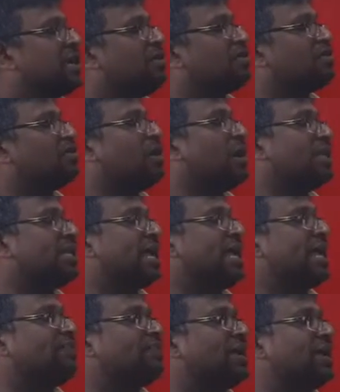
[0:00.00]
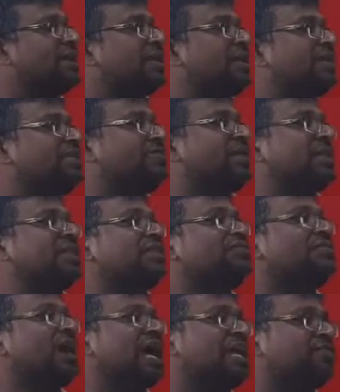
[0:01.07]
how. What they had done is when
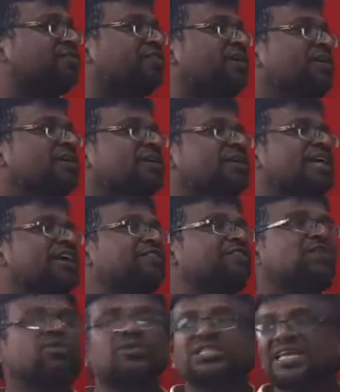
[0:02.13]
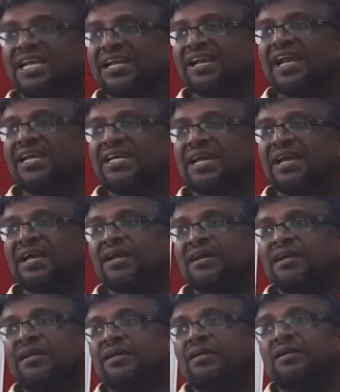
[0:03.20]
dwarf F2 generated,
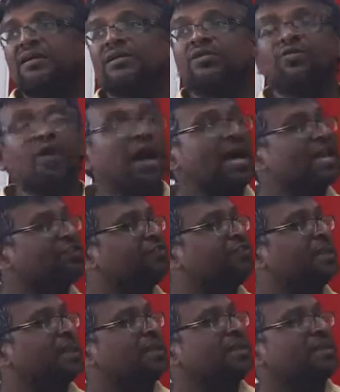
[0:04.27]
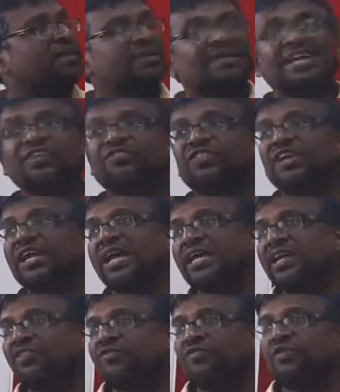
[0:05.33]
dwarf in F3 and
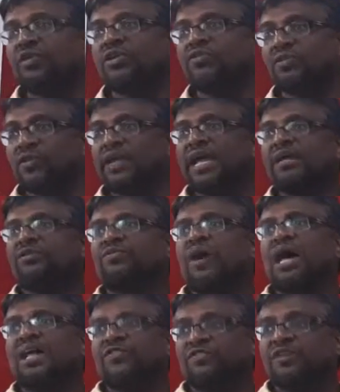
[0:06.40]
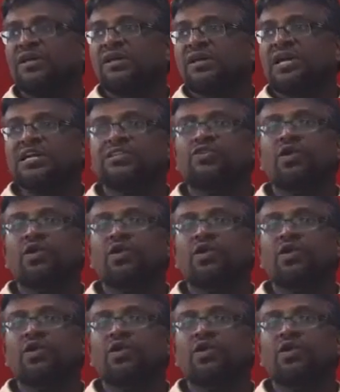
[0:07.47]
F4. If you take dwarf, it is